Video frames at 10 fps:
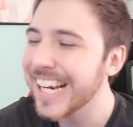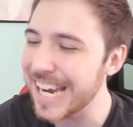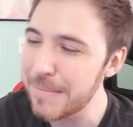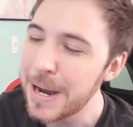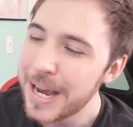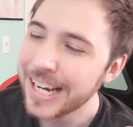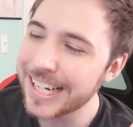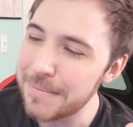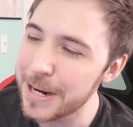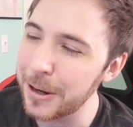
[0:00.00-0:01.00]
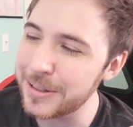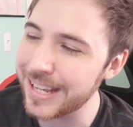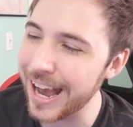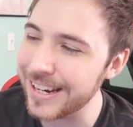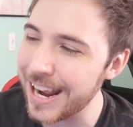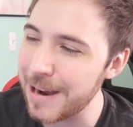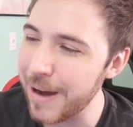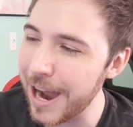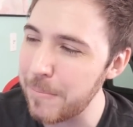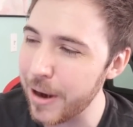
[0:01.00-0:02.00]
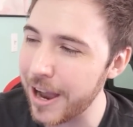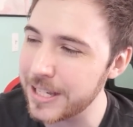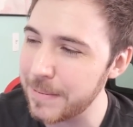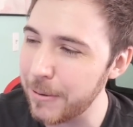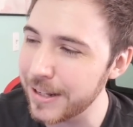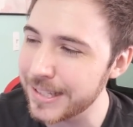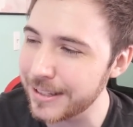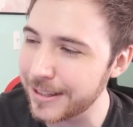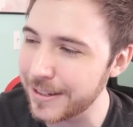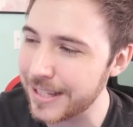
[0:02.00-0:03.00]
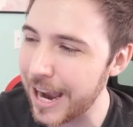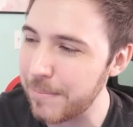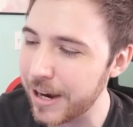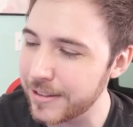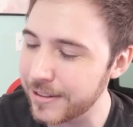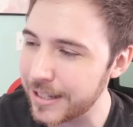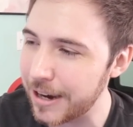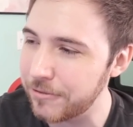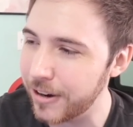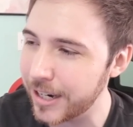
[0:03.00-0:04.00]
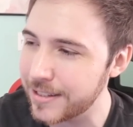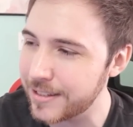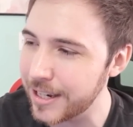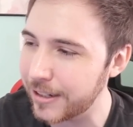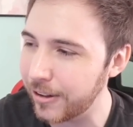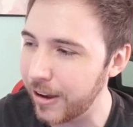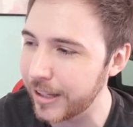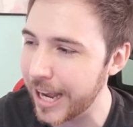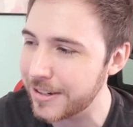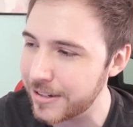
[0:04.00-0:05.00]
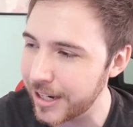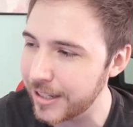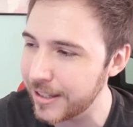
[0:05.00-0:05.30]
Give me those goddamn eyebrows, man. What is with those eyebrows? Looks like a fucking sickle, all that shit.